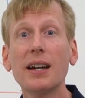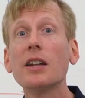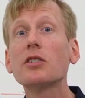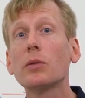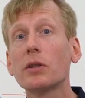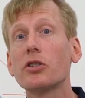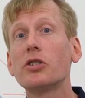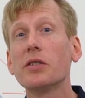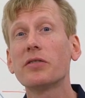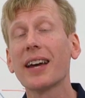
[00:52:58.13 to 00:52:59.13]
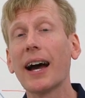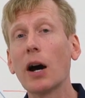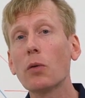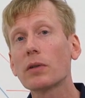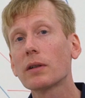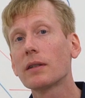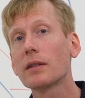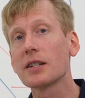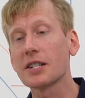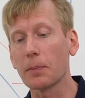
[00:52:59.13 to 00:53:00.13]
It's going to shift out
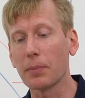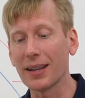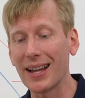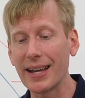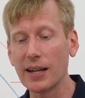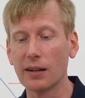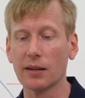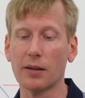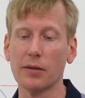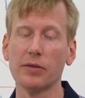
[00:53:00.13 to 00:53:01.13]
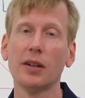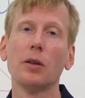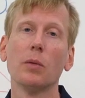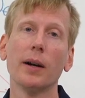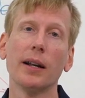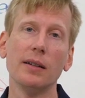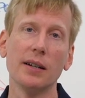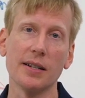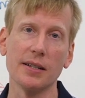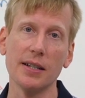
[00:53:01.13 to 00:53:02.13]
the supply curve when it
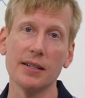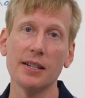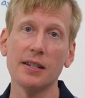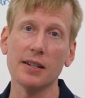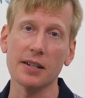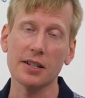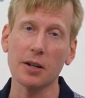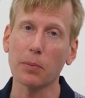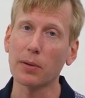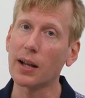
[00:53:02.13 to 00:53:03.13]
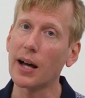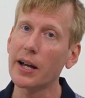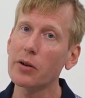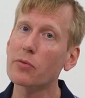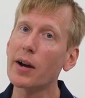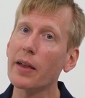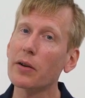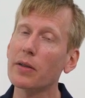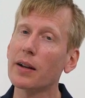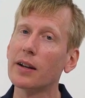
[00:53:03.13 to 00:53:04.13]
does this. This is a supply
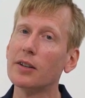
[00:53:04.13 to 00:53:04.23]
rather than a